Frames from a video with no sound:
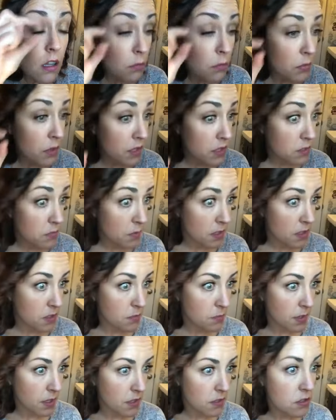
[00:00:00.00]
Pinch, pinch,
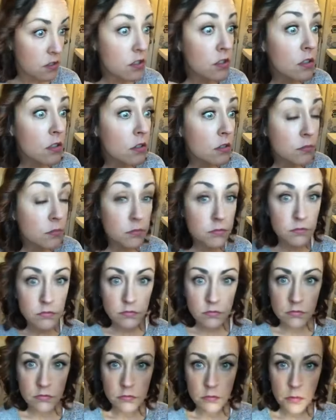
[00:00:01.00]
pinch.
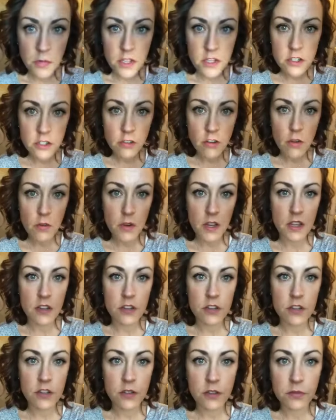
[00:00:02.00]
Pinch to grow an
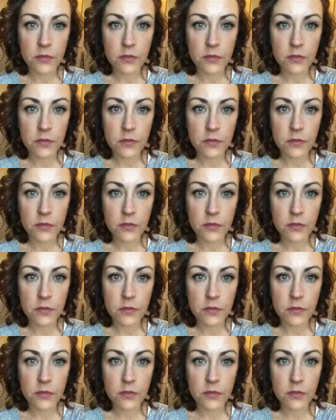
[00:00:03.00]
inch.